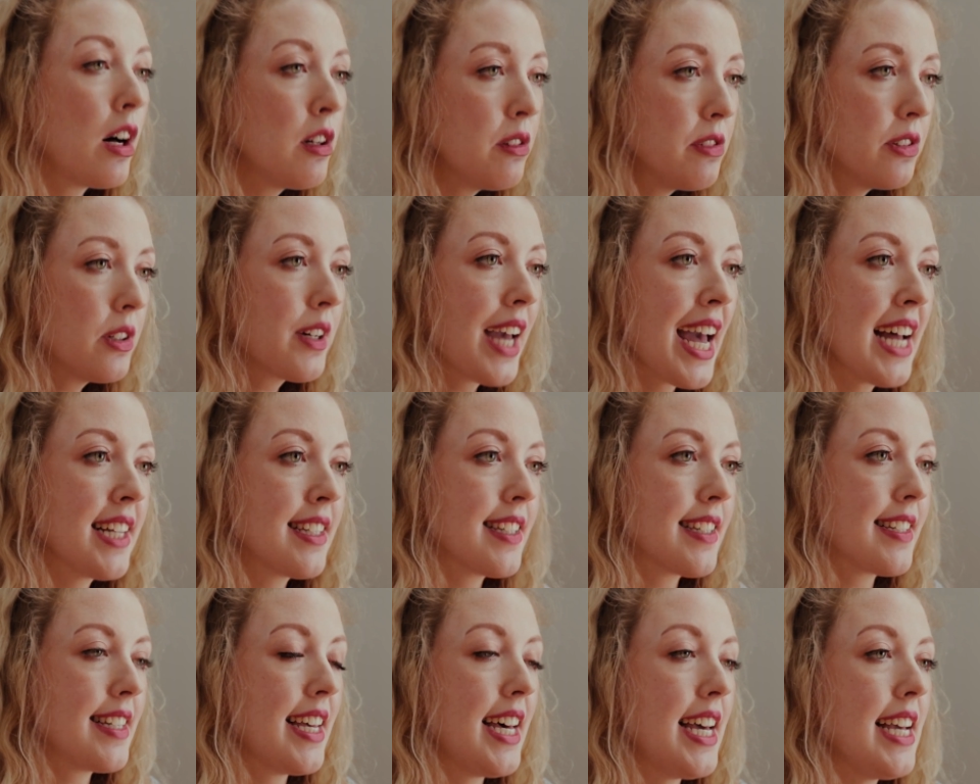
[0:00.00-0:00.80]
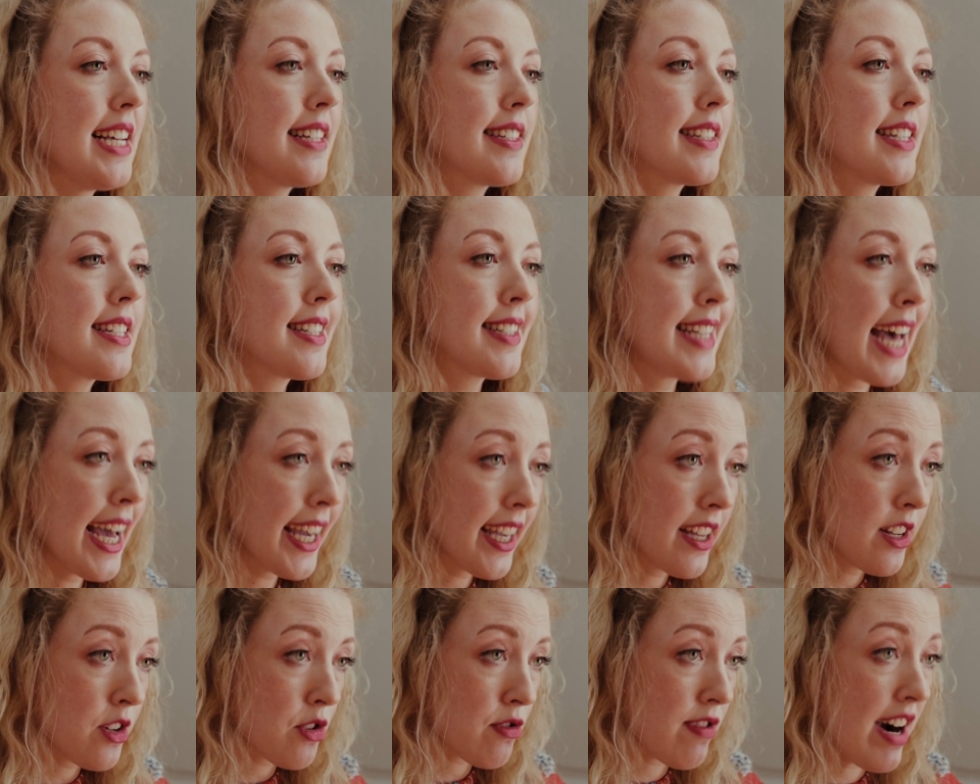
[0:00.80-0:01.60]
Vulval cancer is the
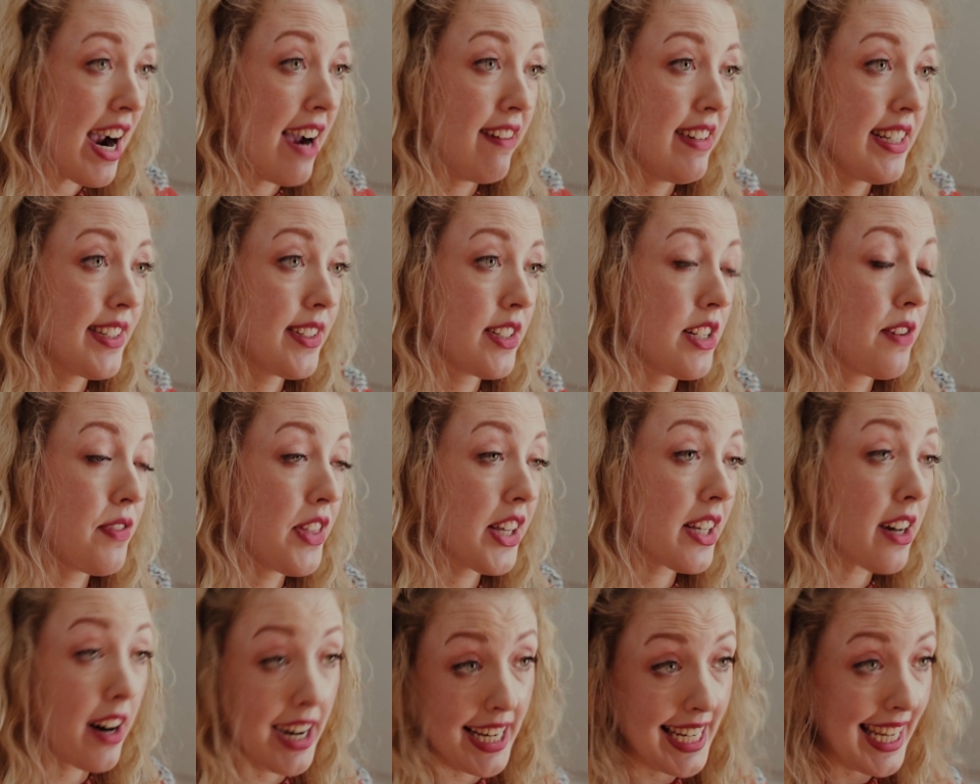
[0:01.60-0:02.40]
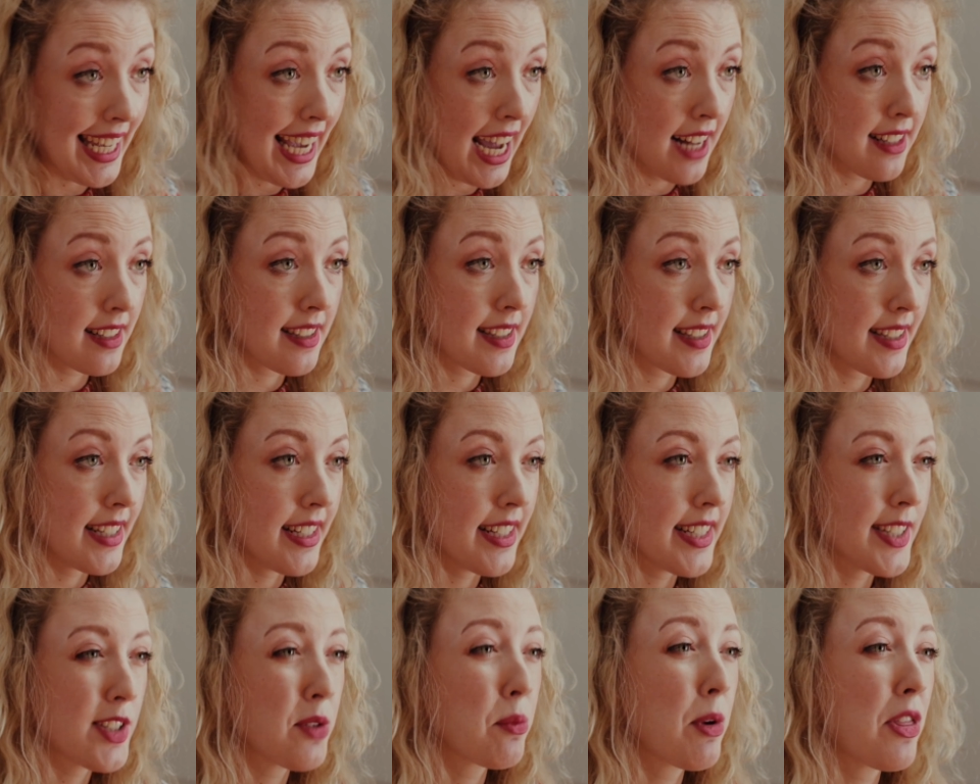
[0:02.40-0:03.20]
second rarest of the gynae
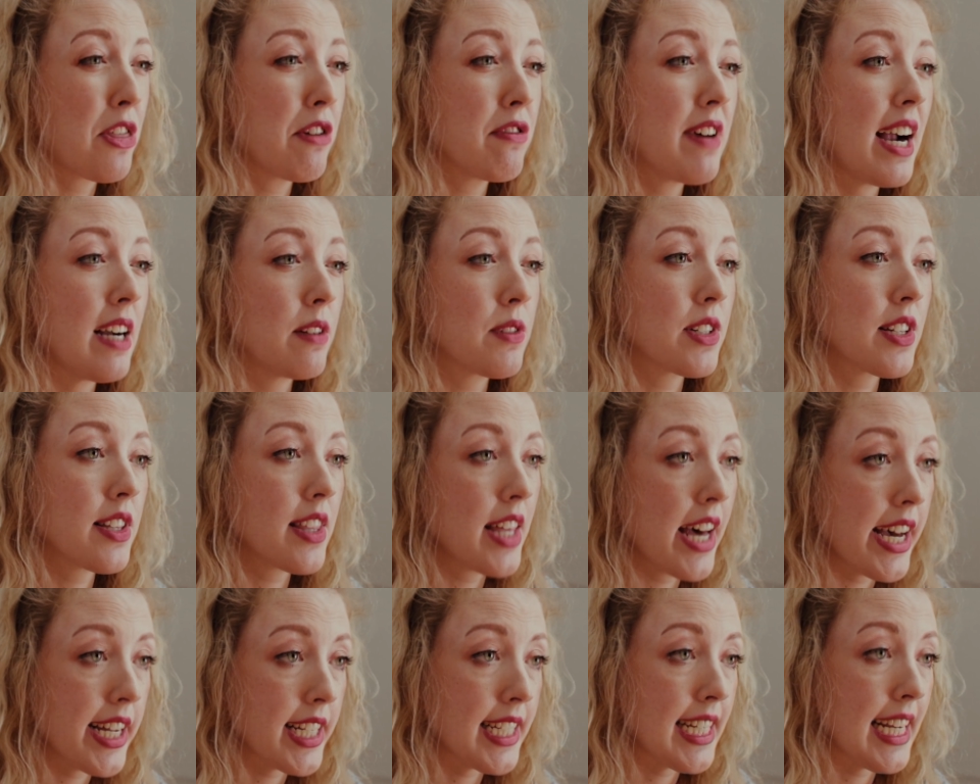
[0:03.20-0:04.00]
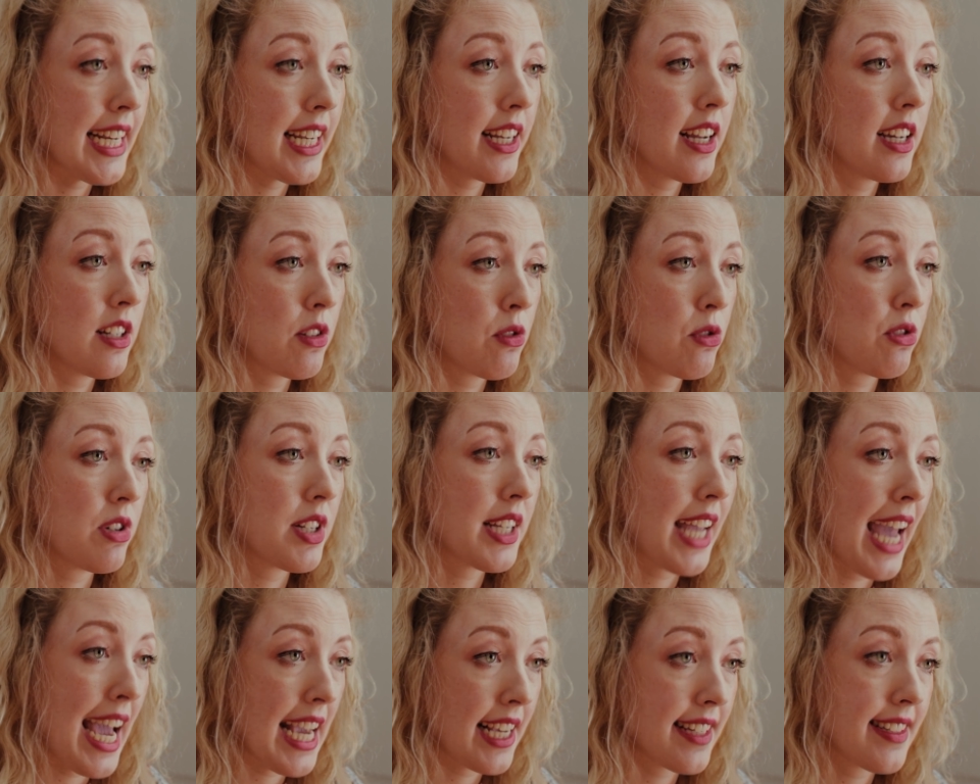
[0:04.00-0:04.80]
cancers, with around
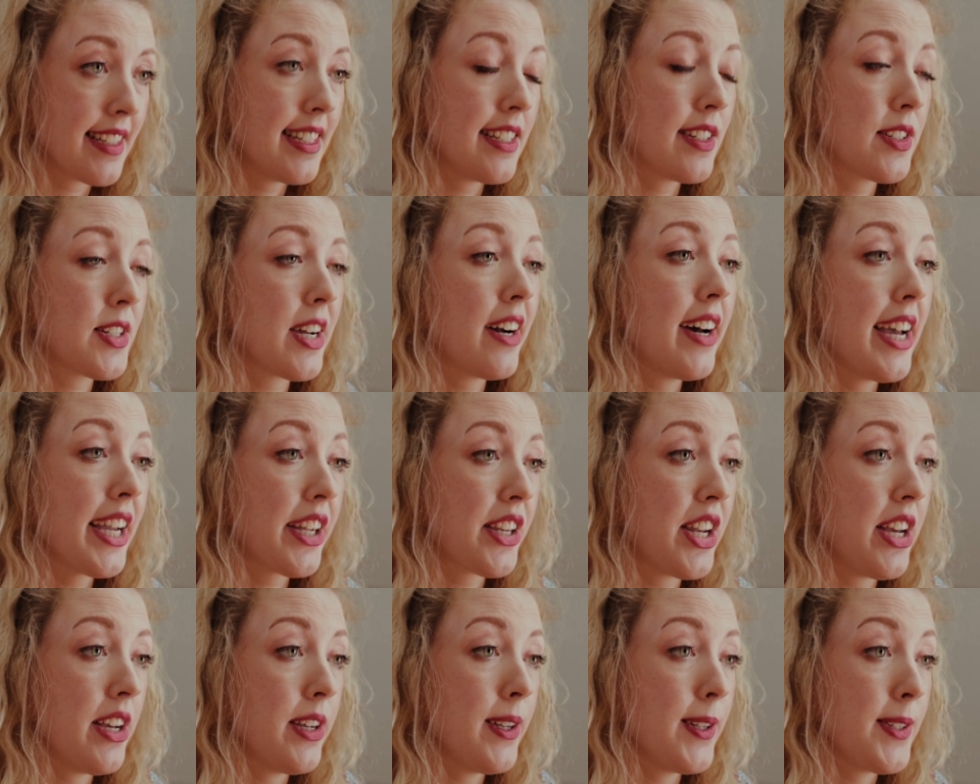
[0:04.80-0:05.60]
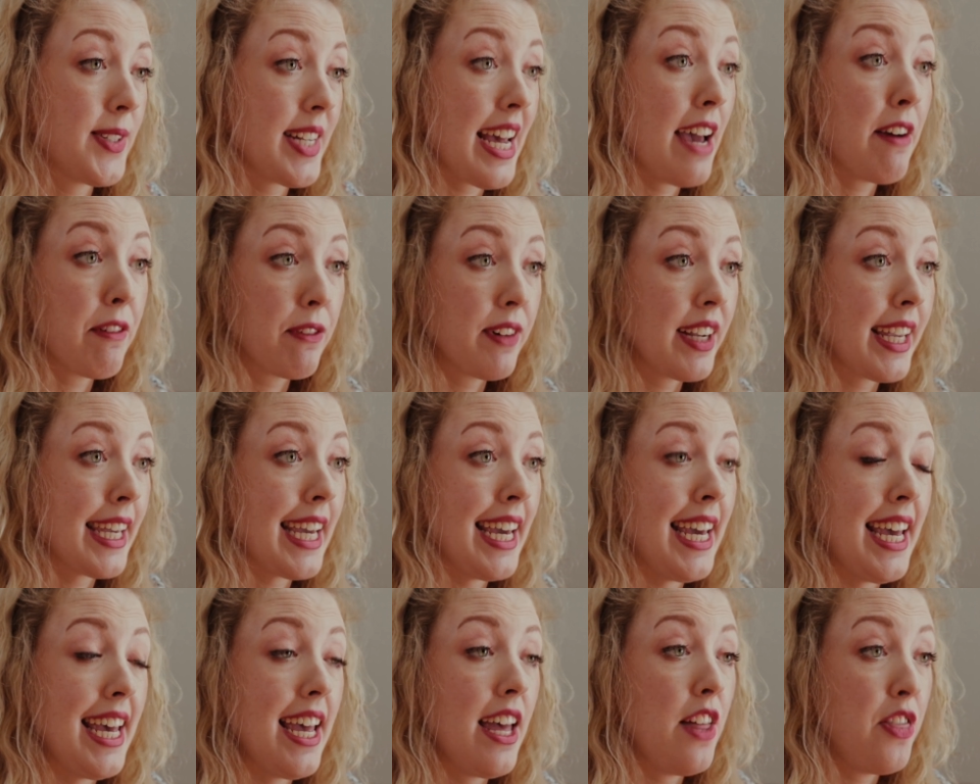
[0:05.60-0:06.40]
1,300 cases diagnosed every
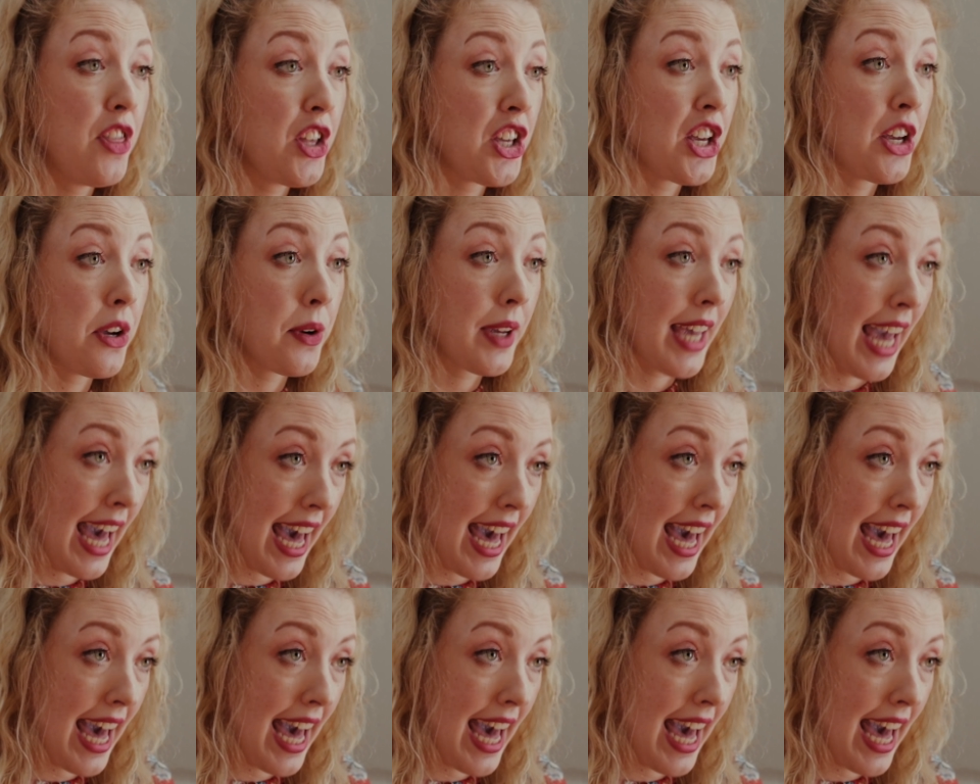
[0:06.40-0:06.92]
year in the